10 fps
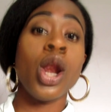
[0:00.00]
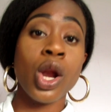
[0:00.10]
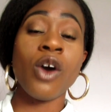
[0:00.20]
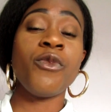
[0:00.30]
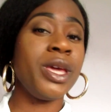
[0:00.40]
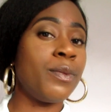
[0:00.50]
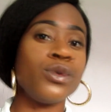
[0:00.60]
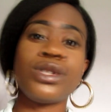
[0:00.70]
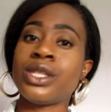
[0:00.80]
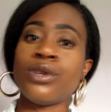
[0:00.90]
lot of
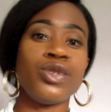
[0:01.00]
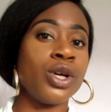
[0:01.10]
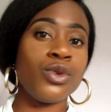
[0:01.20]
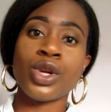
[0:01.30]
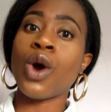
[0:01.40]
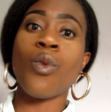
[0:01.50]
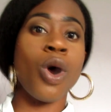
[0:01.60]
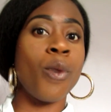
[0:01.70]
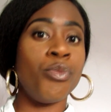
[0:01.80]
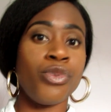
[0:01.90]
people still don't know
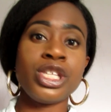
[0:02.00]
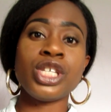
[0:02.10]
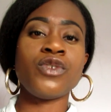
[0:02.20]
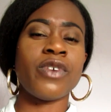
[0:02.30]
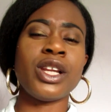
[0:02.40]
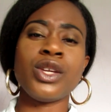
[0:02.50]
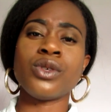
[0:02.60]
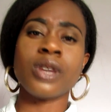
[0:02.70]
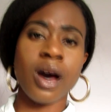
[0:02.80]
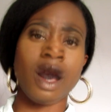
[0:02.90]
what British
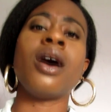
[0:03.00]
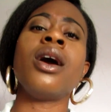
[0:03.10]
values are.